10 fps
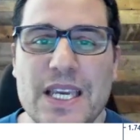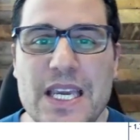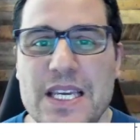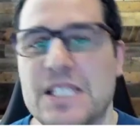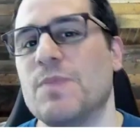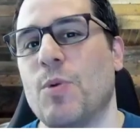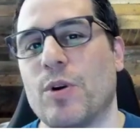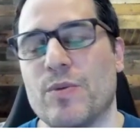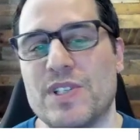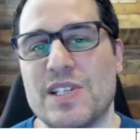key
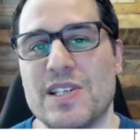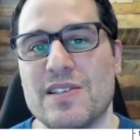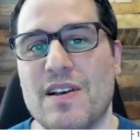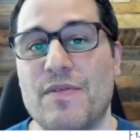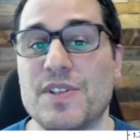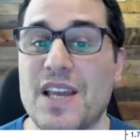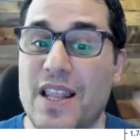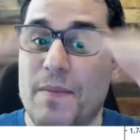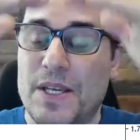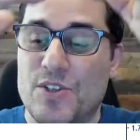support and resistance levels,
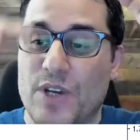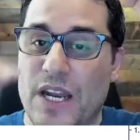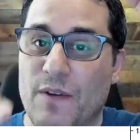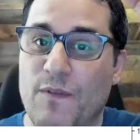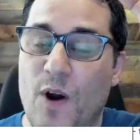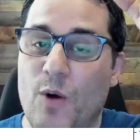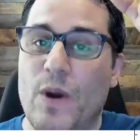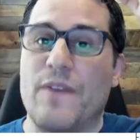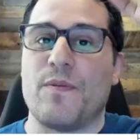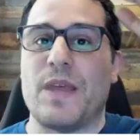and that means you're getting far
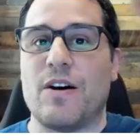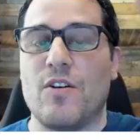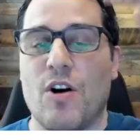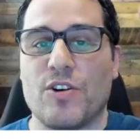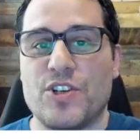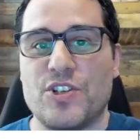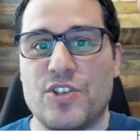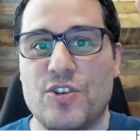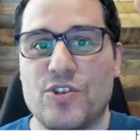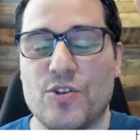away from that large
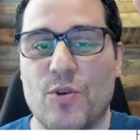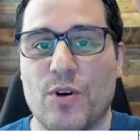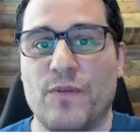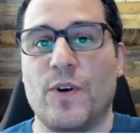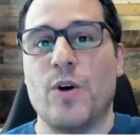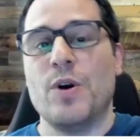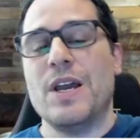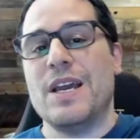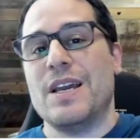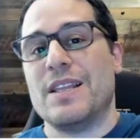institutional order flow
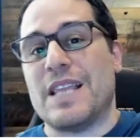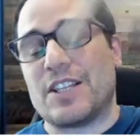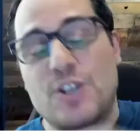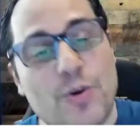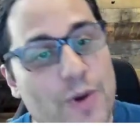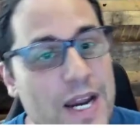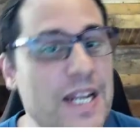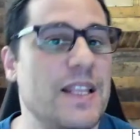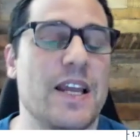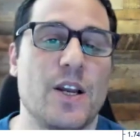that's
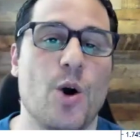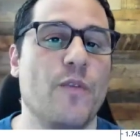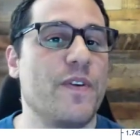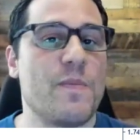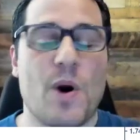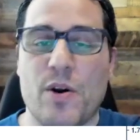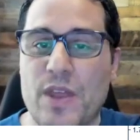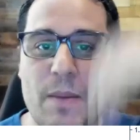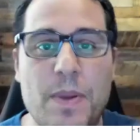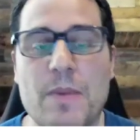creating that engulfing
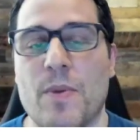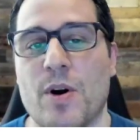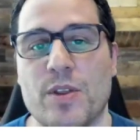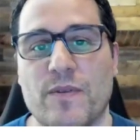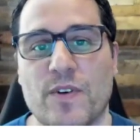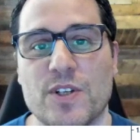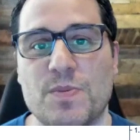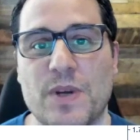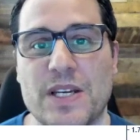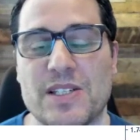bar, that pin bar in the
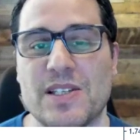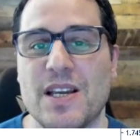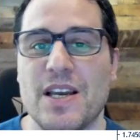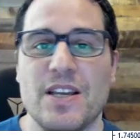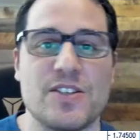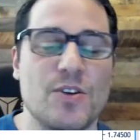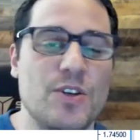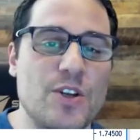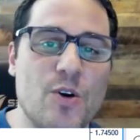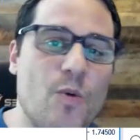first place. So
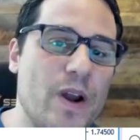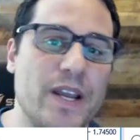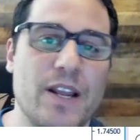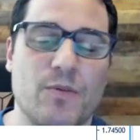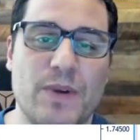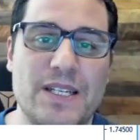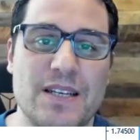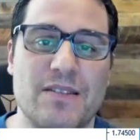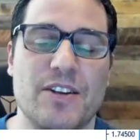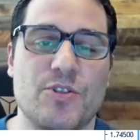you don't want to get a
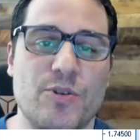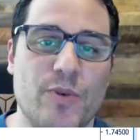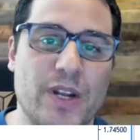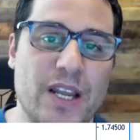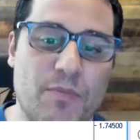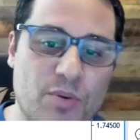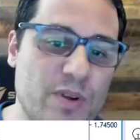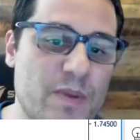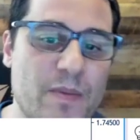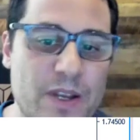retail entry, you want to get a
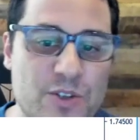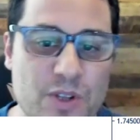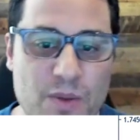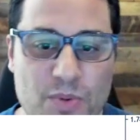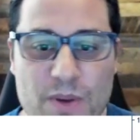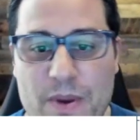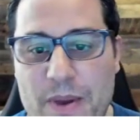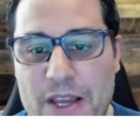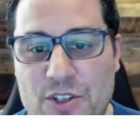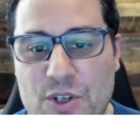premium entry. The
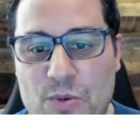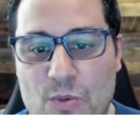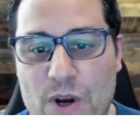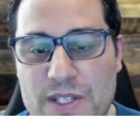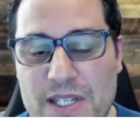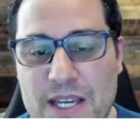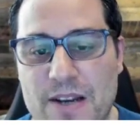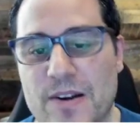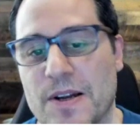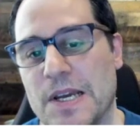premium entry was
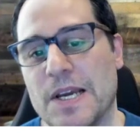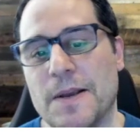here,